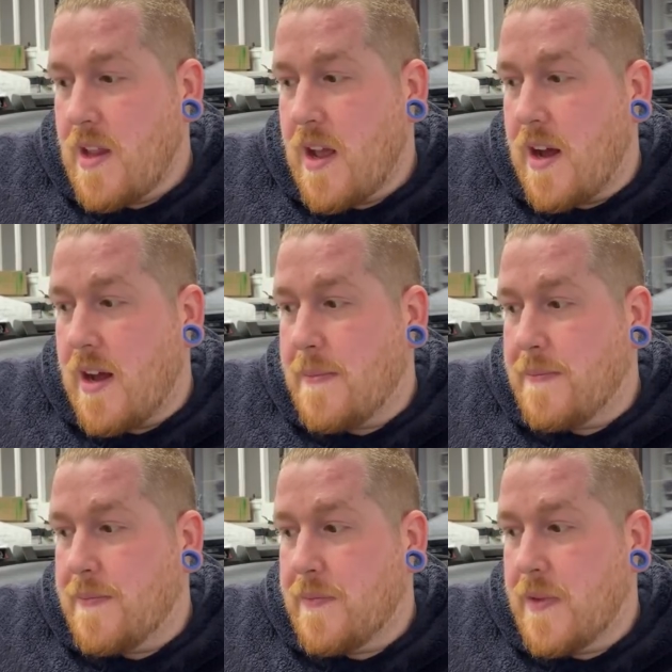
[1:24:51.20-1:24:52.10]

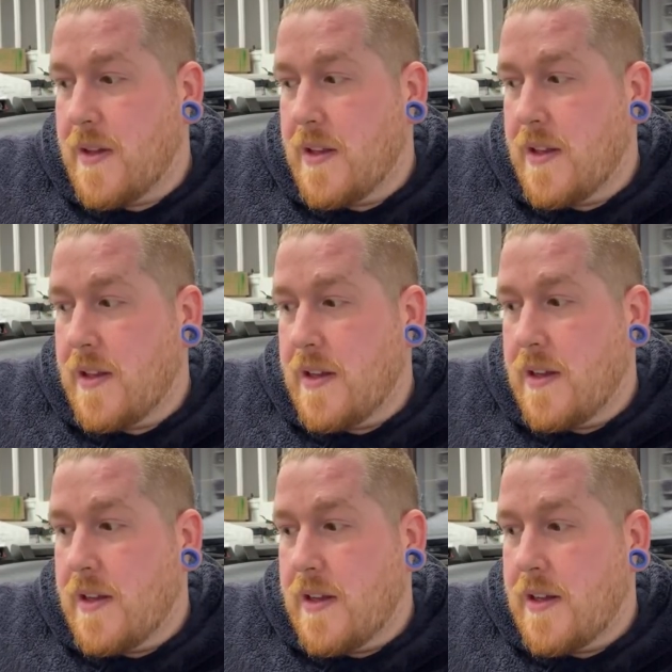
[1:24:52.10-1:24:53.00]
um,
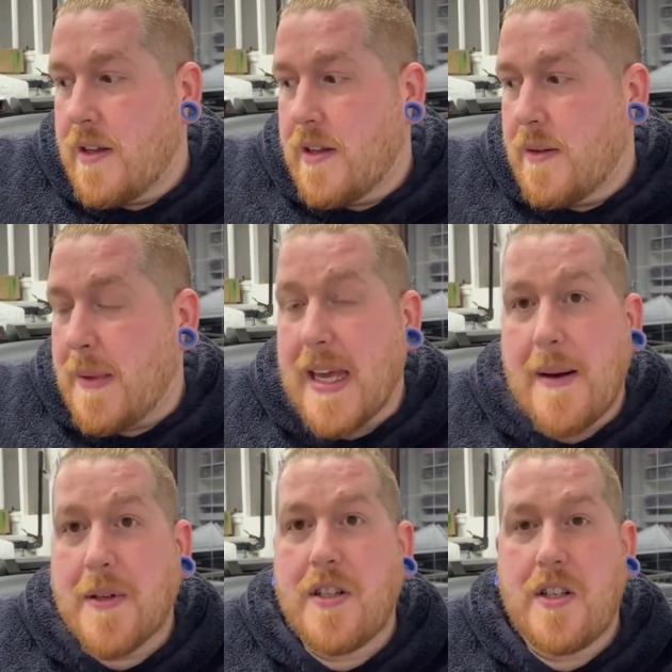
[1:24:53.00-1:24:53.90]
being
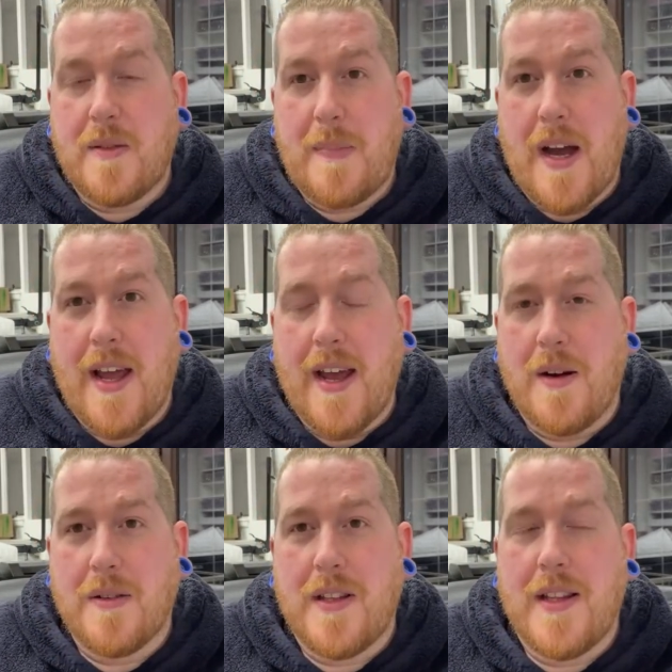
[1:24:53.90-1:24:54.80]
able to just buy a
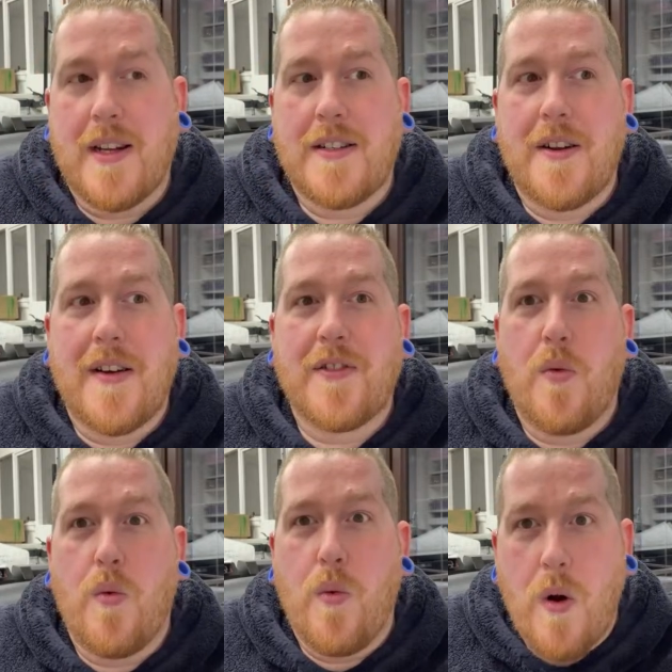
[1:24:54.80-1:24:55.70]
house and then I don't have to
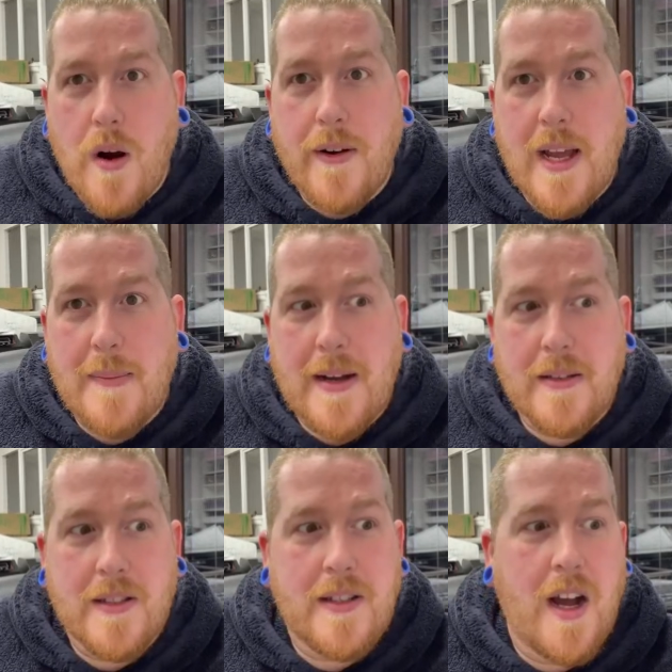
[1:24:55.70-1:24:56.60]
worry about
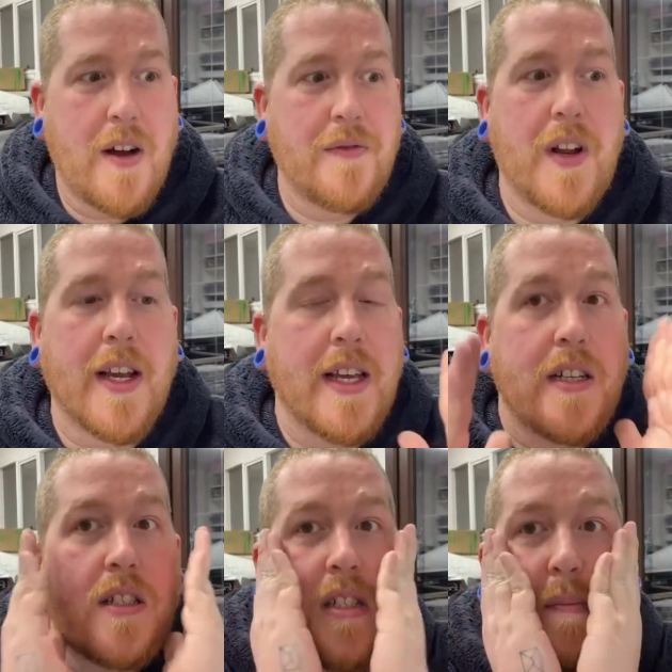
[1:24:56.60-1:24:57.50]
stuff. Like it'd
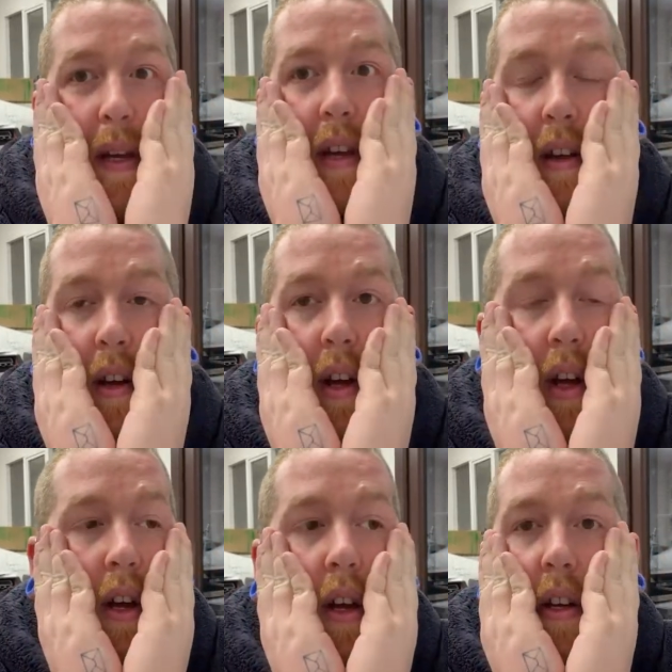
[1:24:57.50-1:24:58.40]
just be
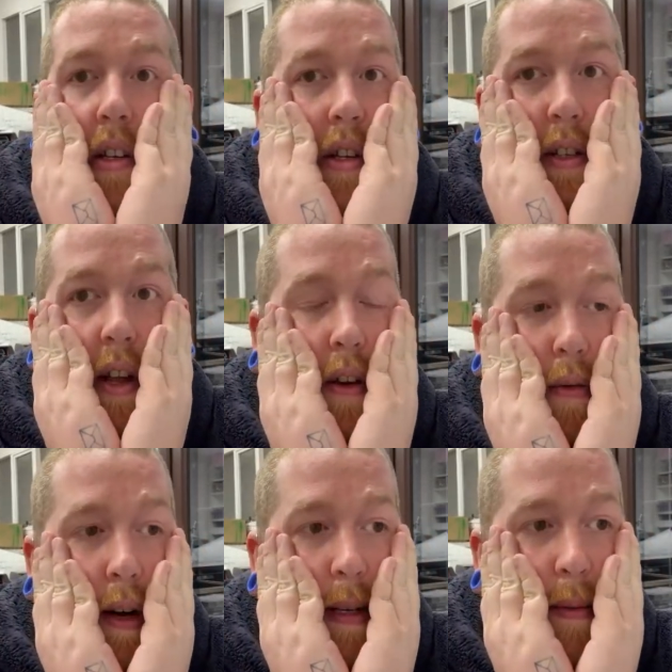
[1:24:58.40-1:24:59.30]
just
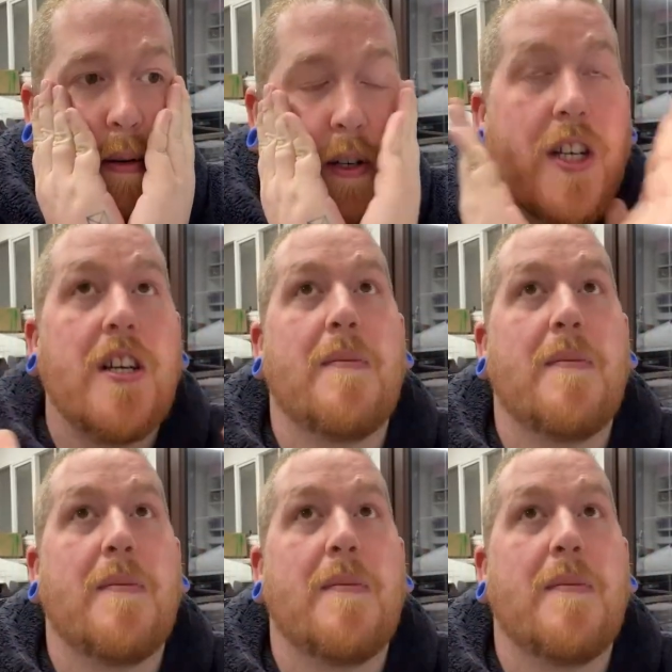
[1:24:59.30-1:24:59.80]
incredible. Can you